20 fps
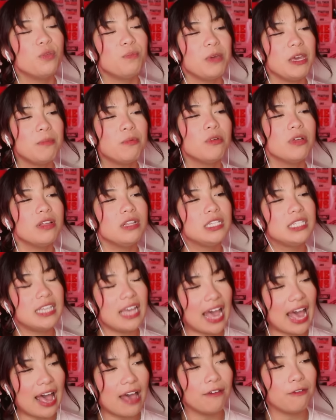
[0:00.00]
people
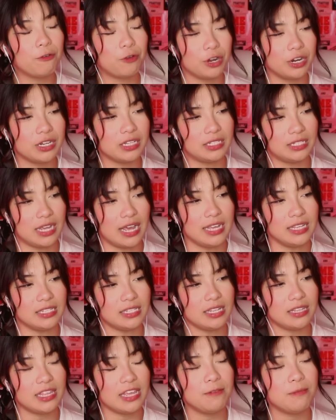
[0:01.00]
have criticized
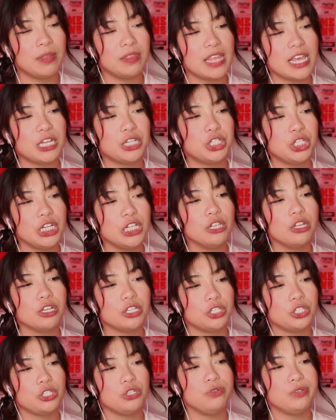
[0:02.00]
it. They've been like, she
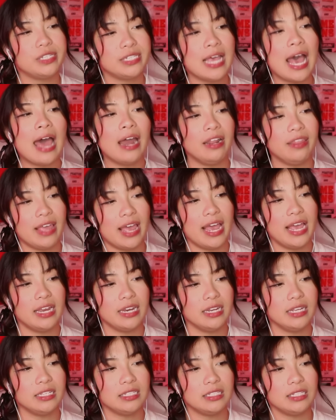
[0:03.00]
looks too sad in that
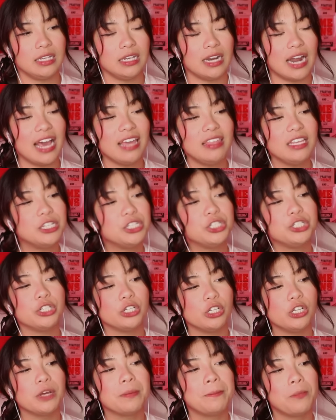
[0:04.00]
ending scene. I think she should have
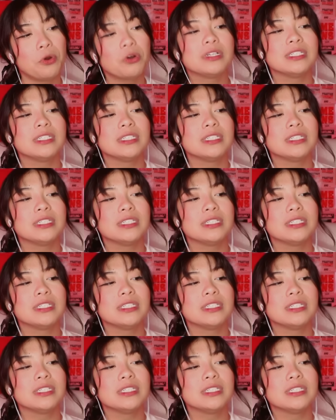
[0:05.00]
looked more